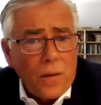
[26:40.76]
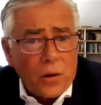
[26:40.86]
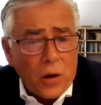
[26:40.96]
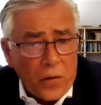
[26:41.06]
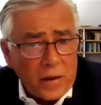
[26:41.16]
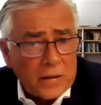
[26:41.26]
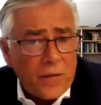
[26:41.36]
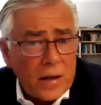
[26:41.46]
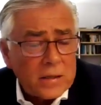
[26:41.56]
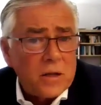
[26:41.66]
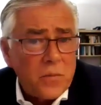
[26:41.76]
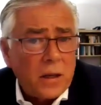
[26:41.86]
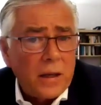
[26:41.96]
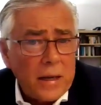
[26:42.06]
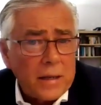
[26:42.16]
These events in the
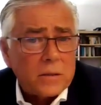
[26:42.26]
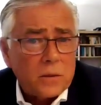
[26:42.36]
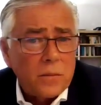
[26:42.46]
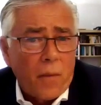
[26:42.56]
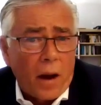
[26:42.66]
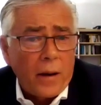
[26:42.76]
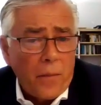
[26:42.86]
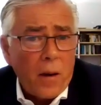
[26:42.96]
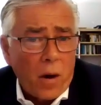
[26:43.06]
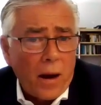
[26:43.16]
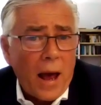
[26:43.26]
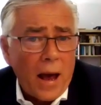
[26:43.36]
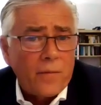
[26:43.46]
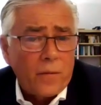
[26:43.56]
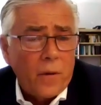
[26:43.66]
Middle East may well
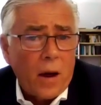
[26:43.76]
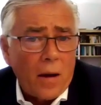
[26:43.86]
have